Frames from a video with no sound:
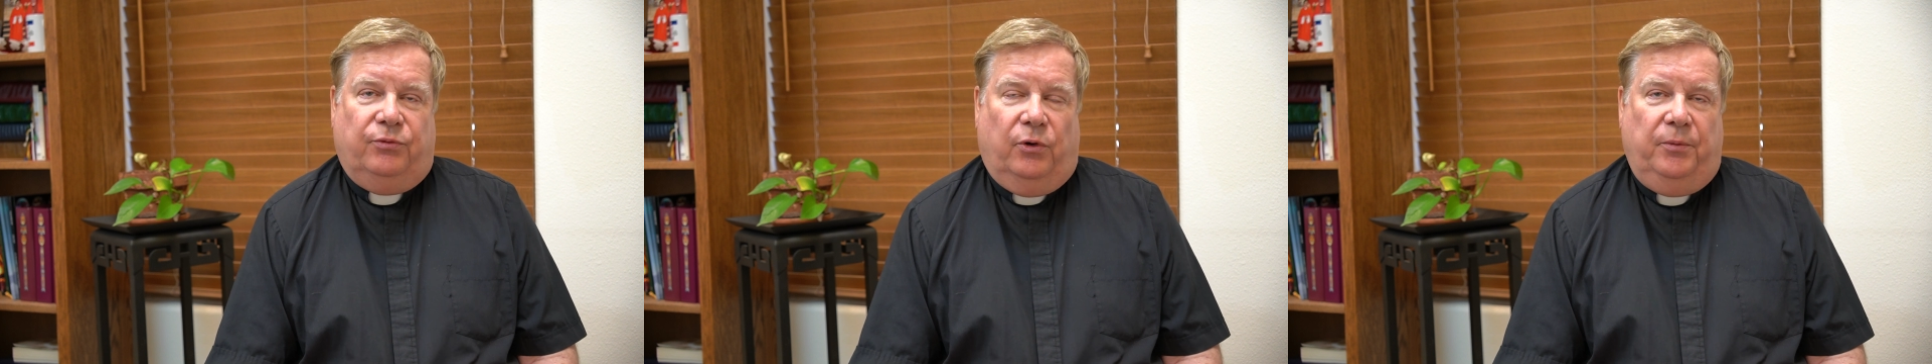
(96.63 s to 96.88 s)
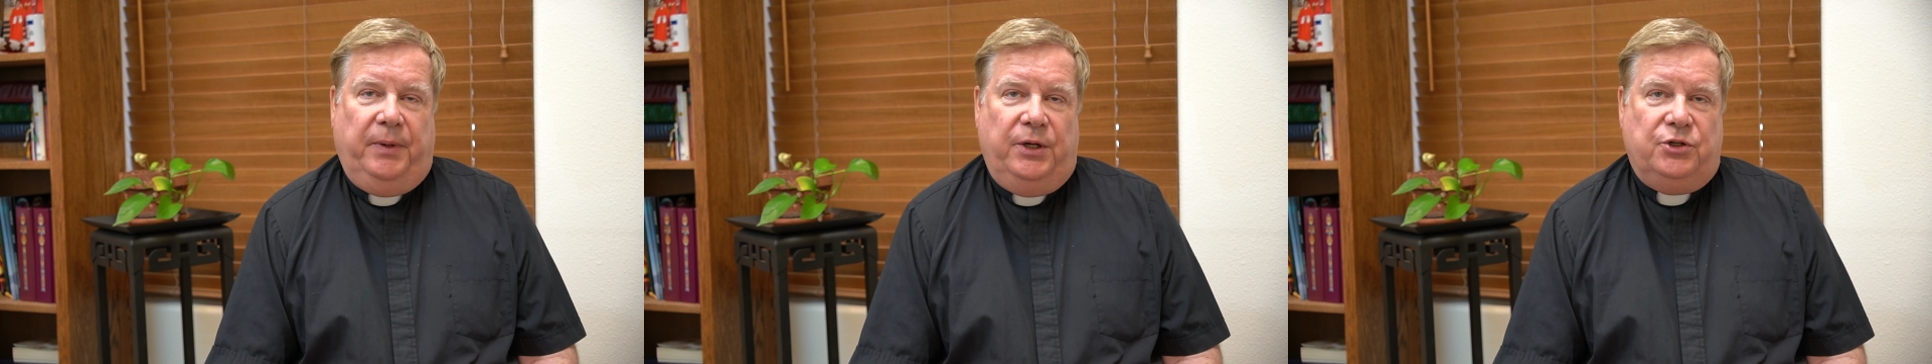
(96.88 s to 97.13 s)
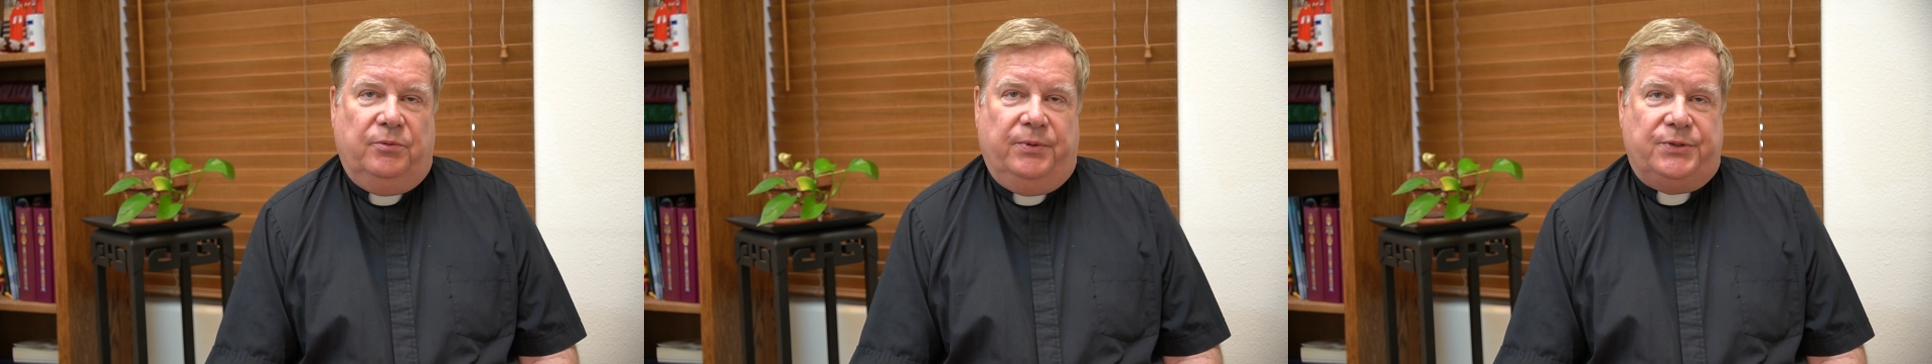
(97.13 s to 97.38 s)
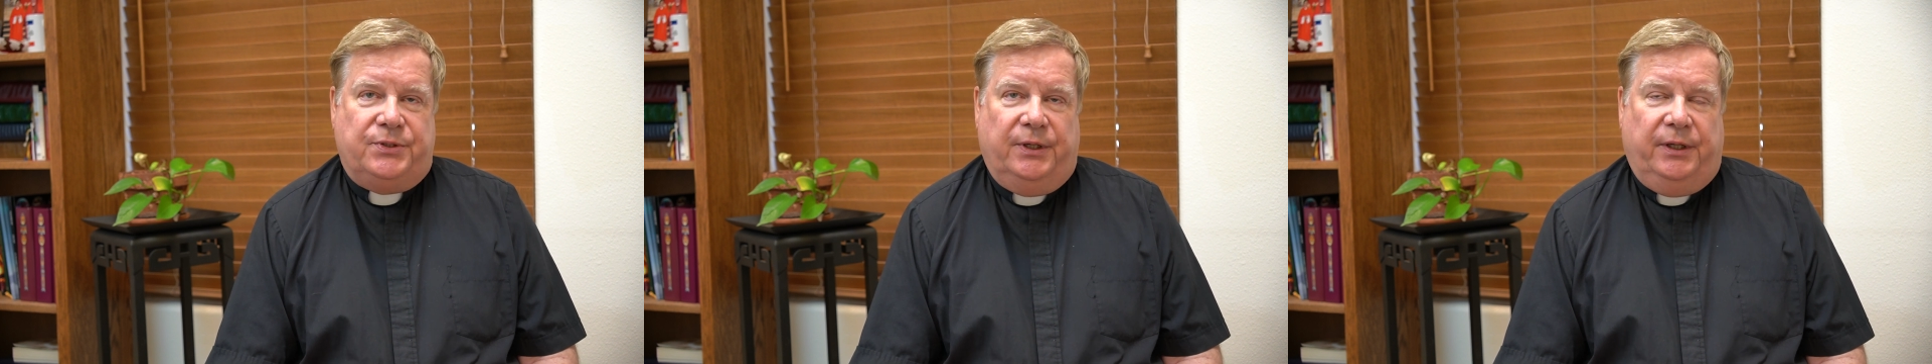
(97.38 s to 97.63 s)
four major
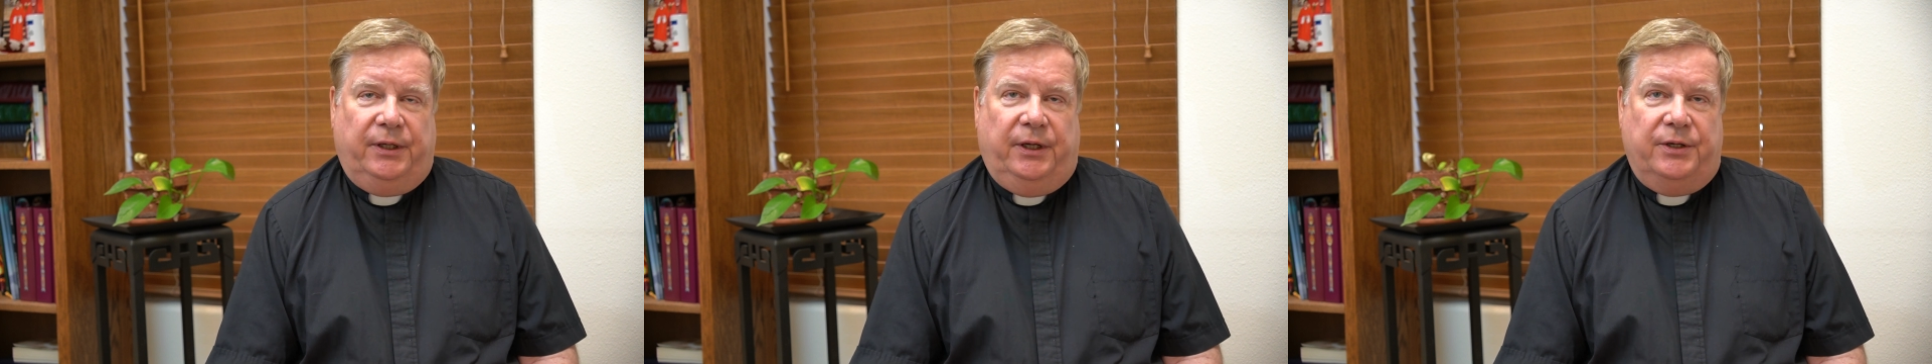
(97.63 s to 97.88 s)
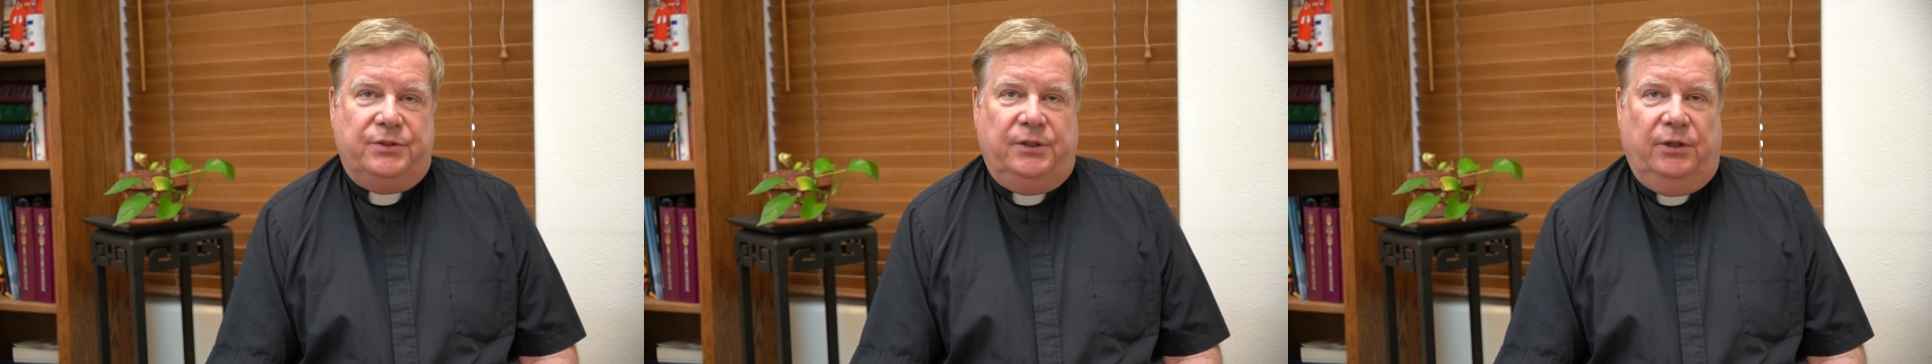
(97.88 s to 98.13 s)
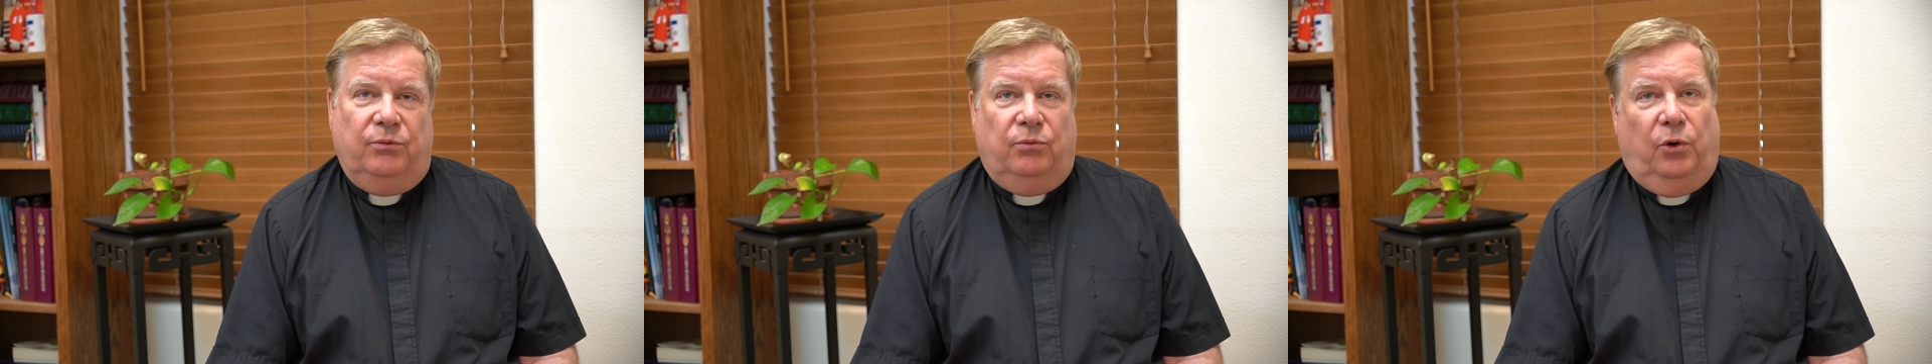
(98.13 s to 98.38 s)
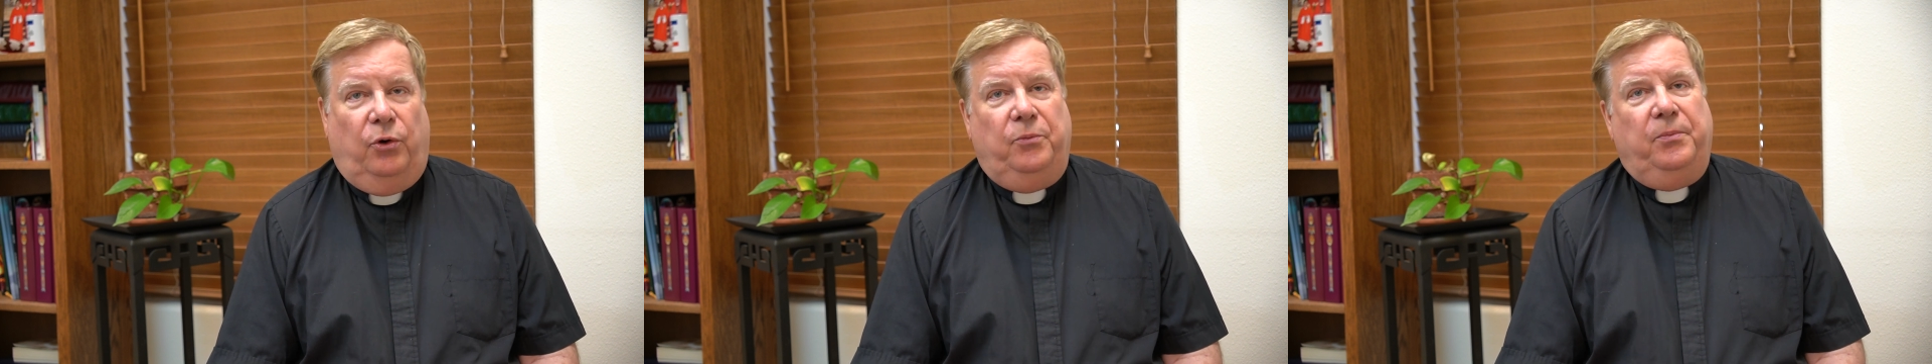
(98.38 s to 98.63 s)
basilicas in
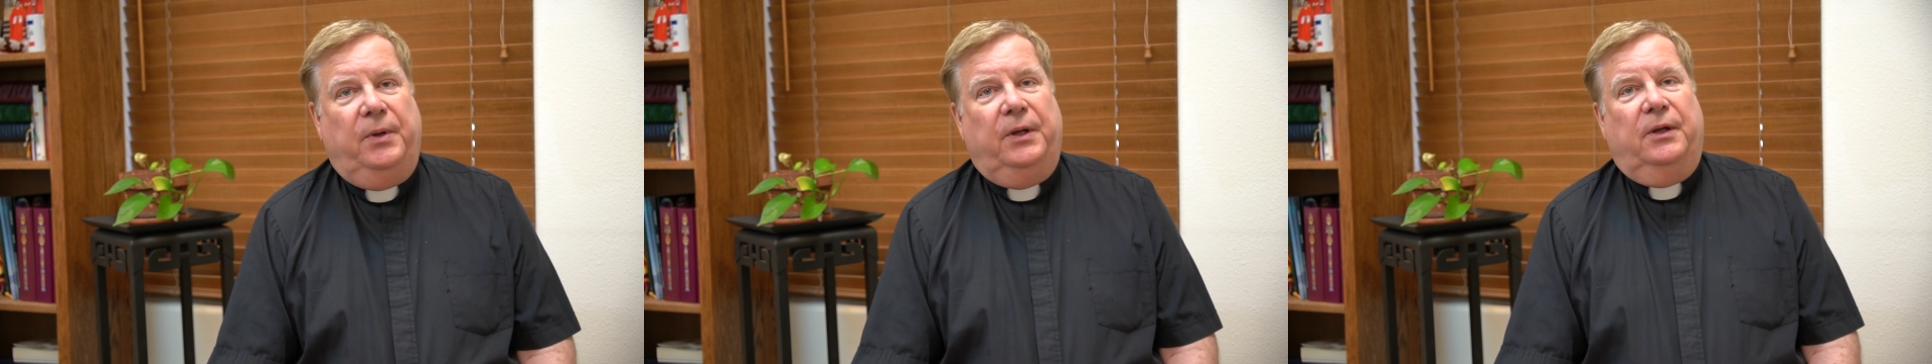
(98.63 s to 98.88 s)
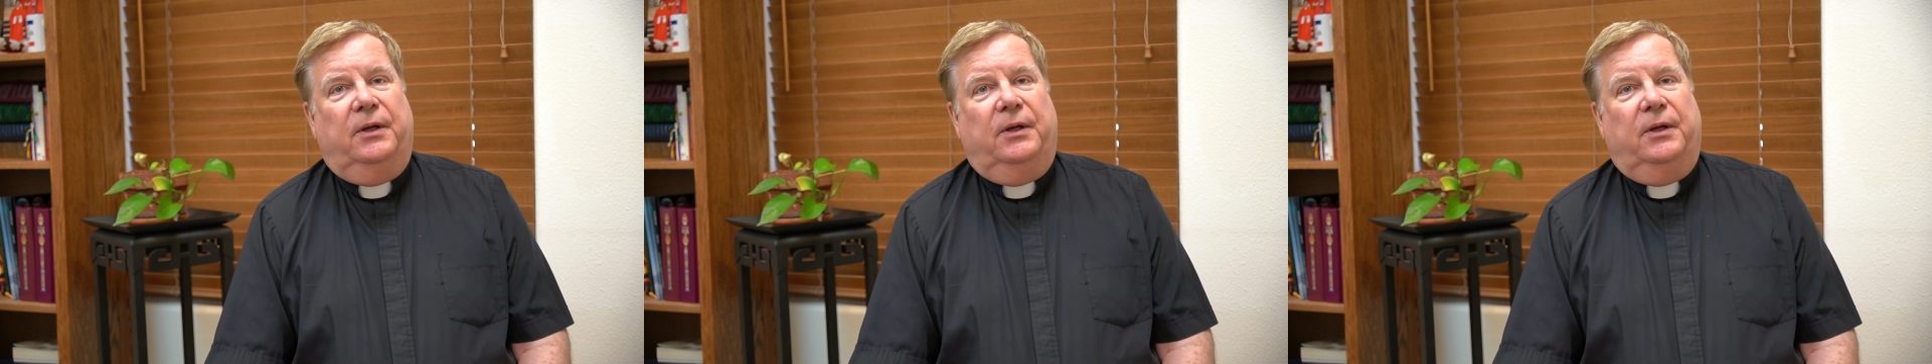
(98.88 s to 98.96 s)
Rome,